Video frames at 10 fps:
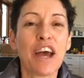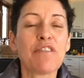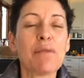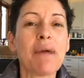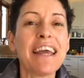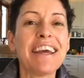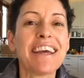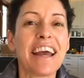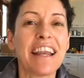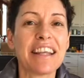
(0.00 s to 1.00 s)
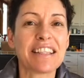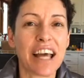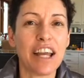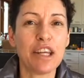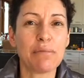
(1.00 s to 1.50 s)
If you're making a
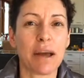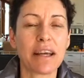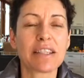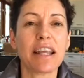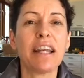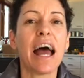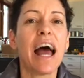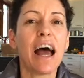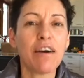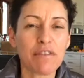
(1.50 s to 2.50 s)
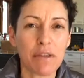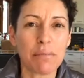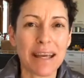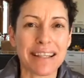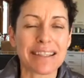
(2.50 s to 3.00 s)
lasagna mix, then halve the
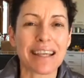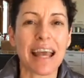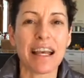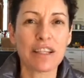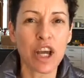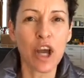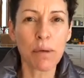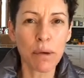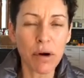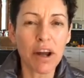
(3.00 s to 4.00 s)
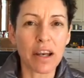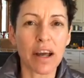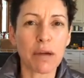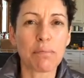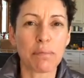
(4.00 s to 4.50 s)
mince and put in
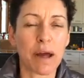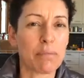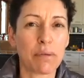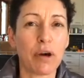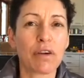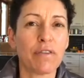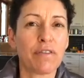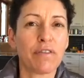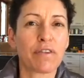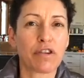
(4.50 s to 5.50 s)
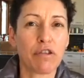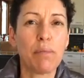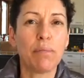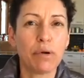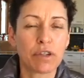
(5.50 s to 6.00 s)
a block of
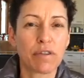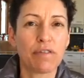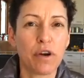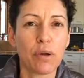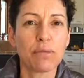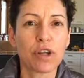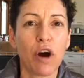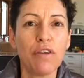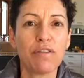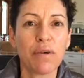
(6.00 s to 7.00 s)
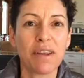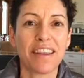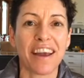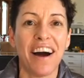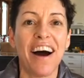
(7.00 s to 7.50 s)
crumbled firm tofu in
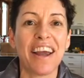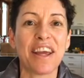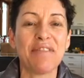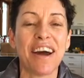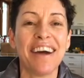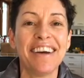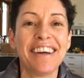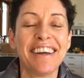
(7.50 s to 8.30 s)
there. Hi, Emma.